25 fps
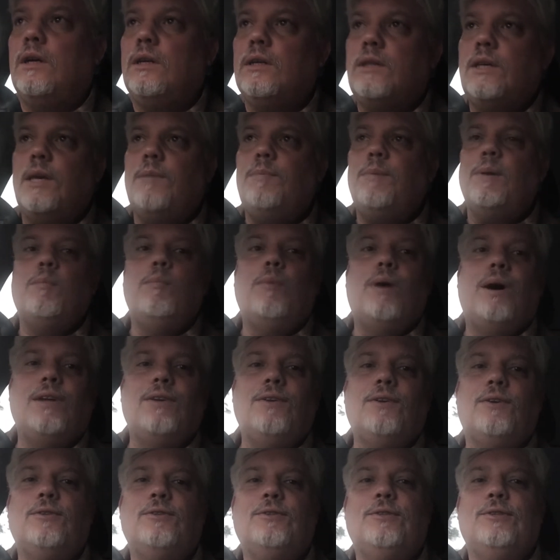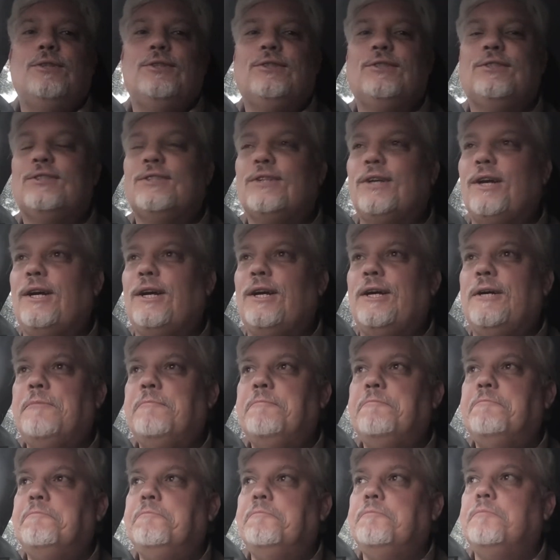Keep in mind on this
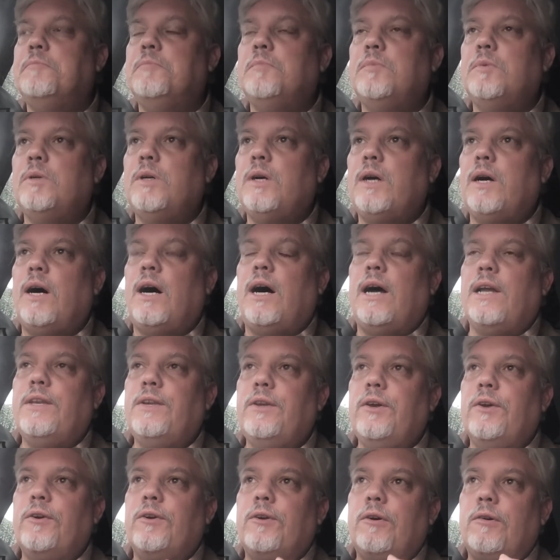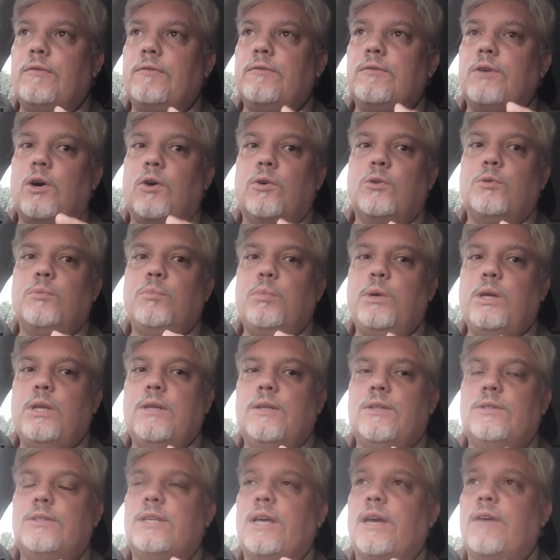idea of gold being
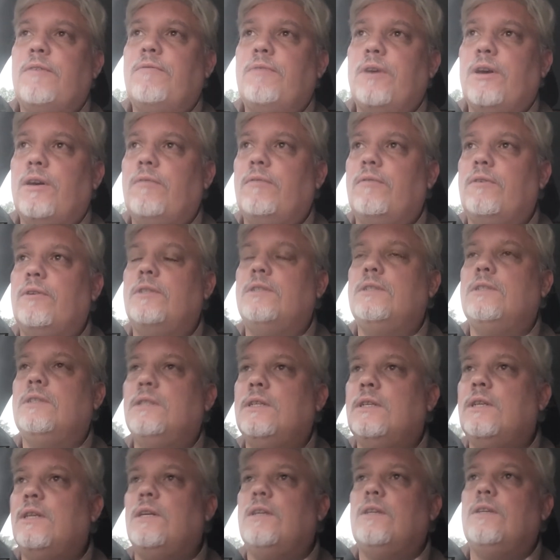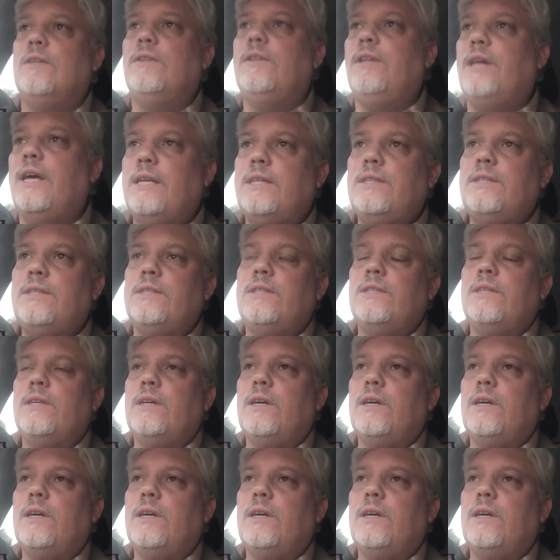a safe haven that